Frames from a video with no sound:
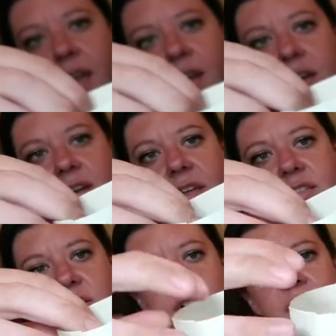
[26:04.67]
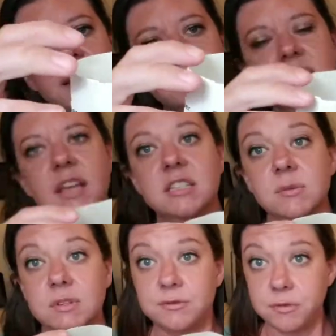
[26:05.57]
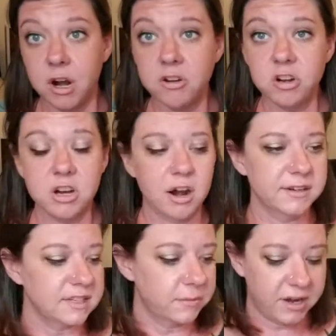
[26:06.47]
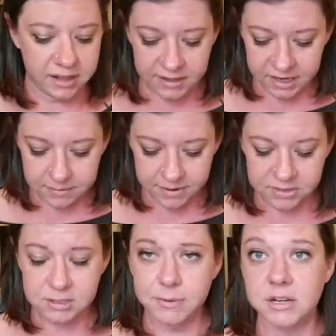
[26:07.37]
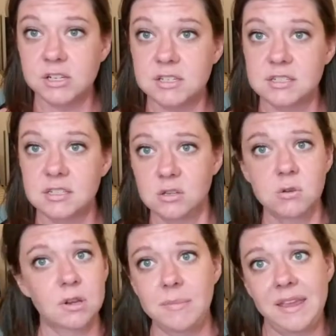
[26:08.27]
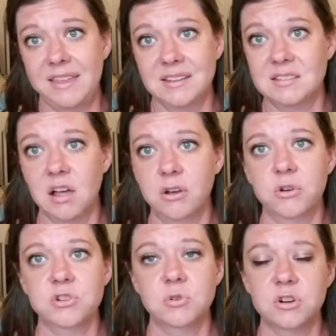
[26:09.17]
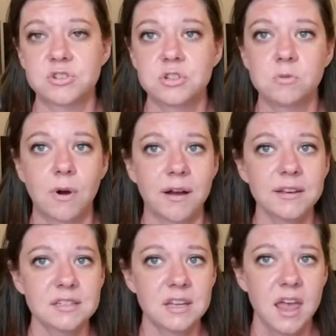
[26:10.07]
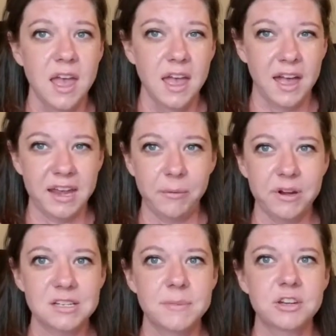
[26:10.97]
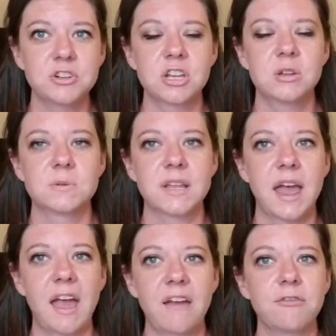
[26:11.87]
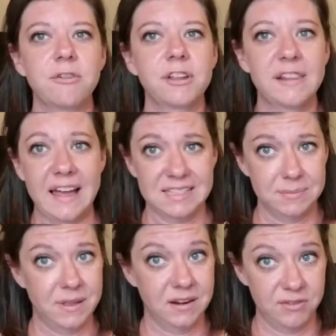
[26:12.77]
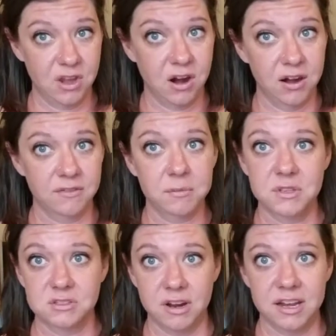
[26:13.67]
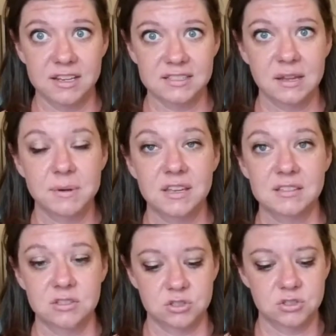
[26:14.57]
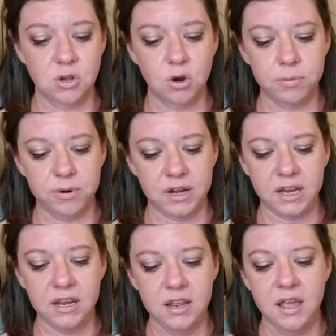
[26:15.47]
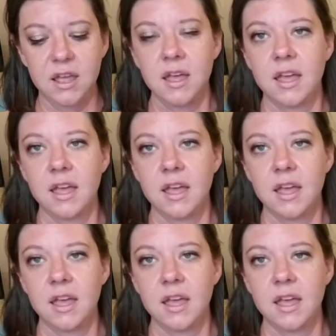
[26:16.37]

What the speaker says: And it's a gradient set, so it's 400 yards. And what I like about this project is you can make it as long or as short as you want. And I wanted to make sure to use every last bit of yarn from this gradient set because it's so pretty.